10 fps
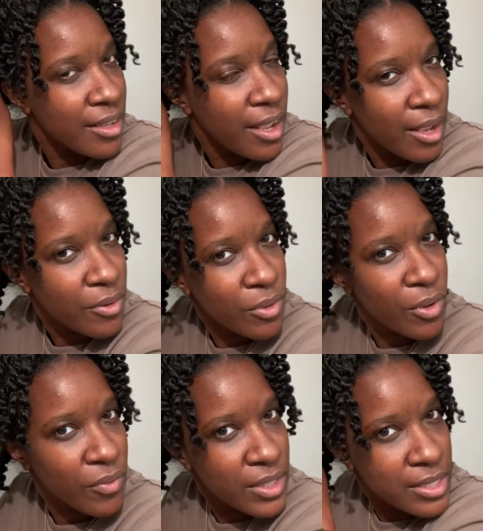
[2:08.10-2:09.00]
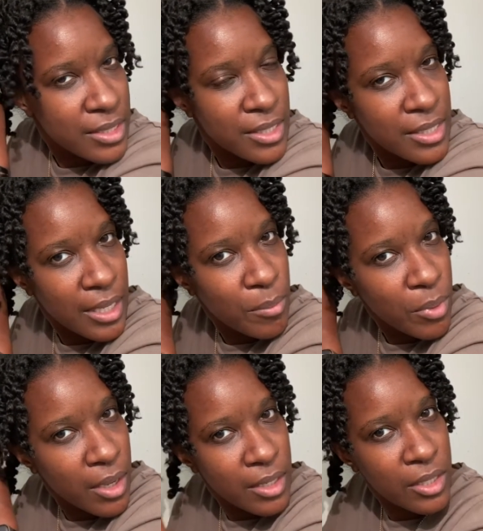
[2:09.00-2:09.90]
I don't know if this is the same
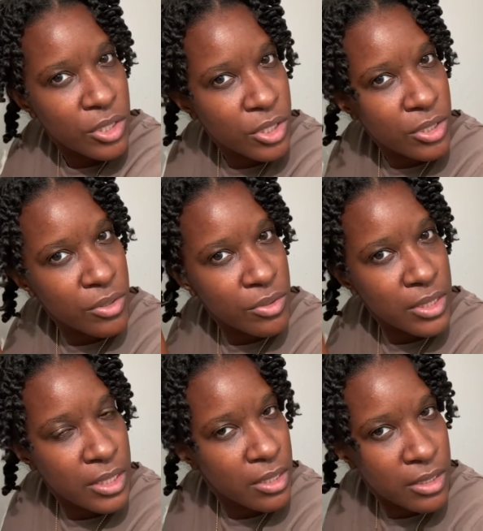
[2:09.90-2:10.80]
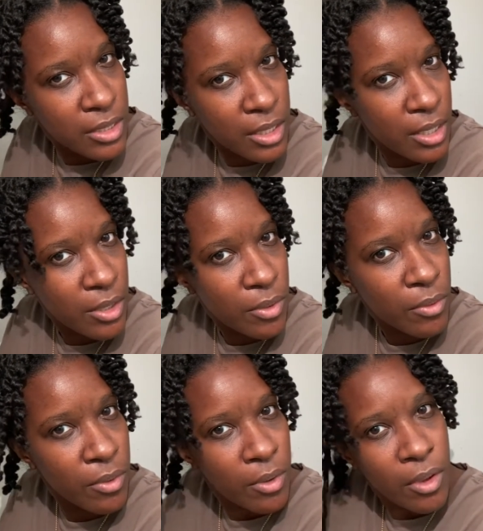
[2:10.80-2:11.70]
product she used years ago.
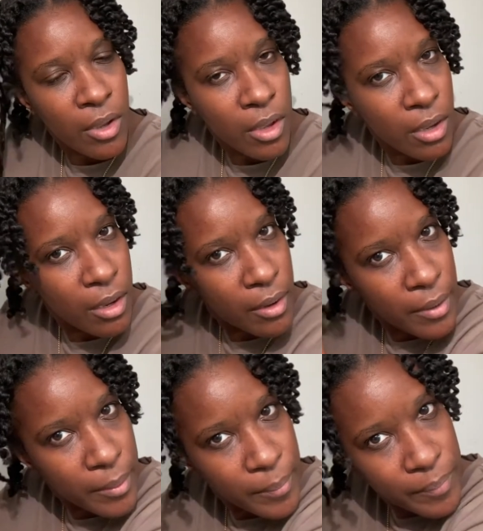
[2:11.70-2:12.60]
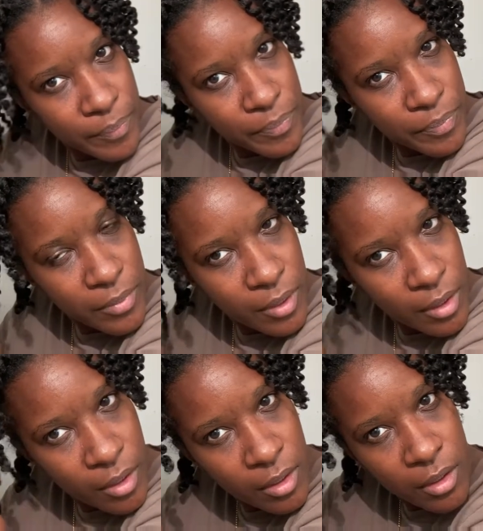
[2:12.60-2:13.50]
Um,
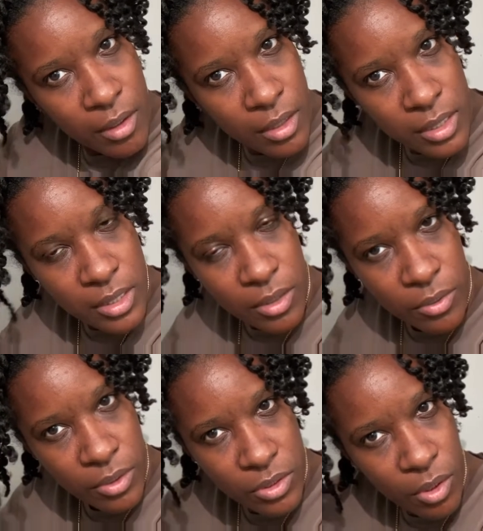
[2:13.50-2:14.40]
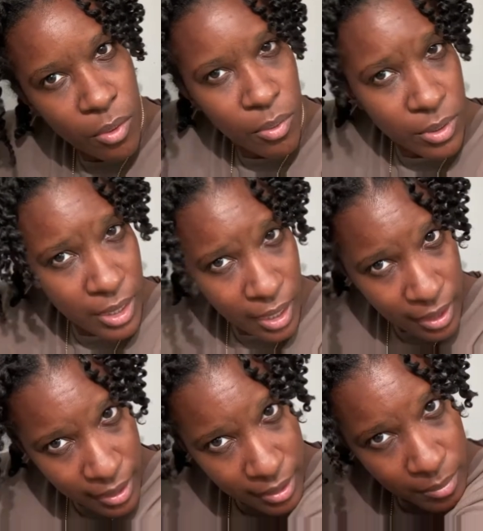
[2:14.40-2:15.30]
Cause I know there's a whole
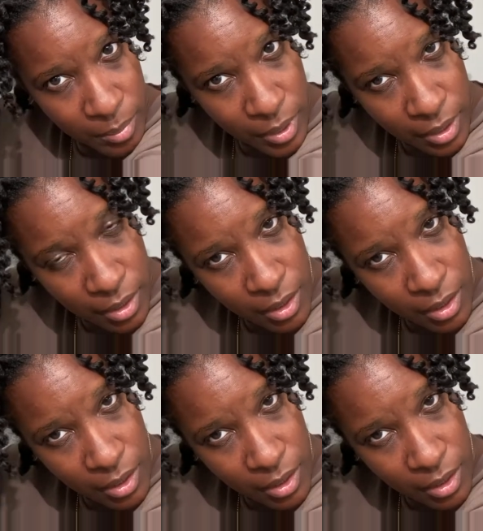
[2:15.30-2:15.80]
line, but